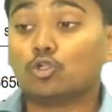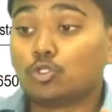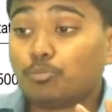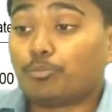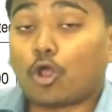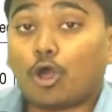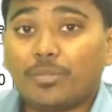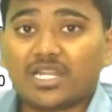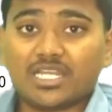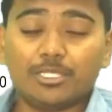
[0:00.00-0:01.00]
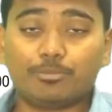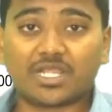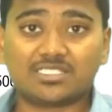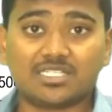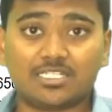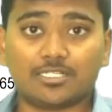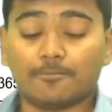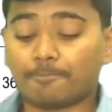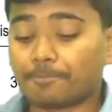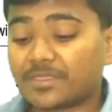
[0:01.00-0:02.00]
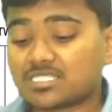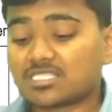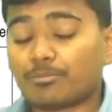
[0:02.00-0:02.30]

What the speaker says: to properly present this